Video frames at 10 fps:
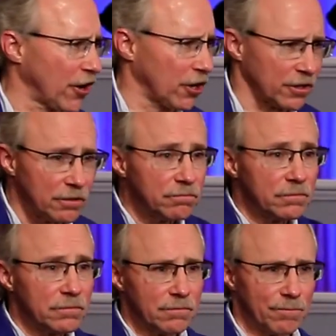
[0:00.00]
a third,
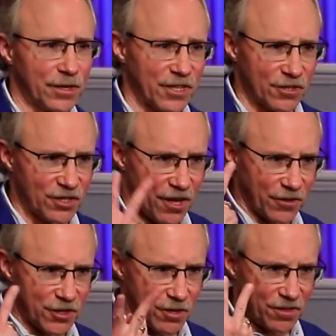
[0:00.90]
but there's the
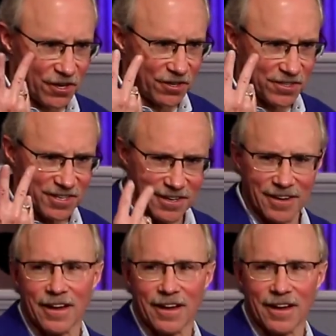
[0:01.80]
other two thirds.